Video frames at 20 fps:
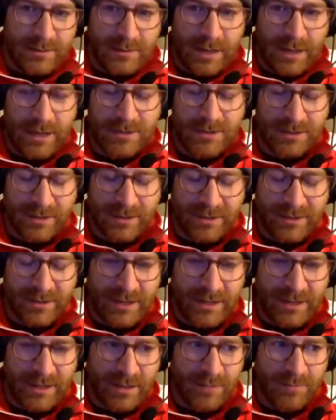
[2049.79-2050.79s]
actually
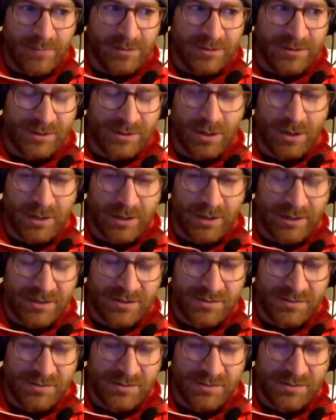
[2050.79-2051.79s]
think Emery saw it against
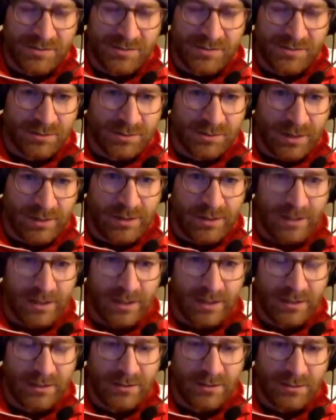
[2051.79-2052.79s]
Spurs. I
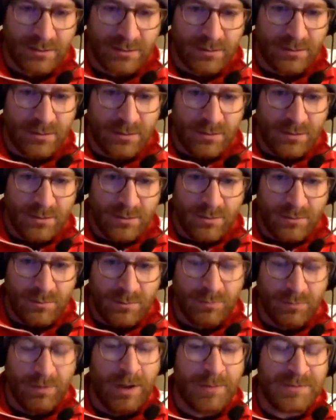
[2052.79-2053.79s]
think
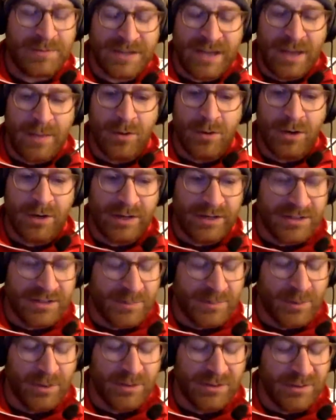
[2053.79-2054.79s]
when Ramsey came on against
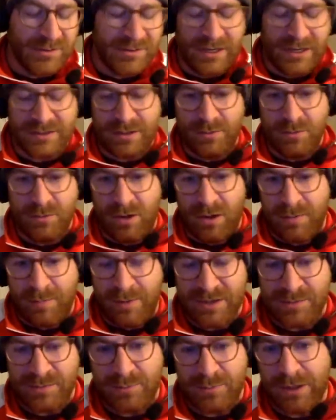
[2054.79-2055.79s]
Spurs, he was actually one of the
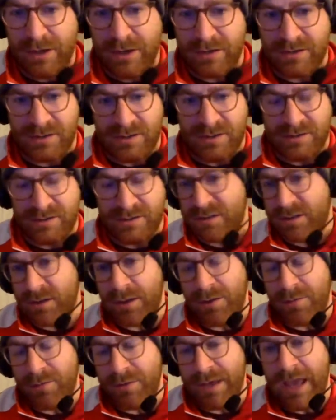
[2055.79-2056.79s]
best players in the system
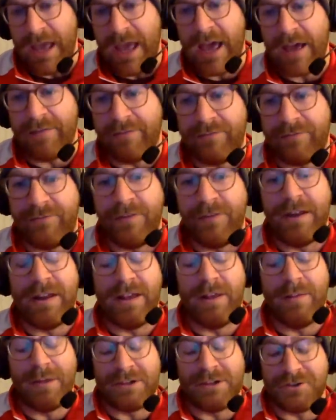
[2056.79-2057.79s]
that we had, fit
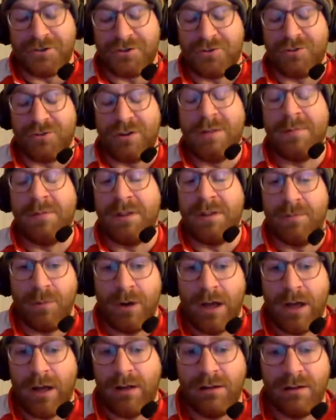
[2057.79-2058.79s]
him extremely
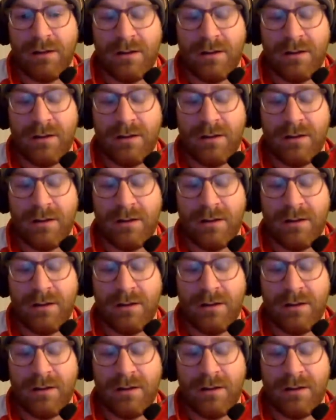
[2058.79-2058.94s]
well.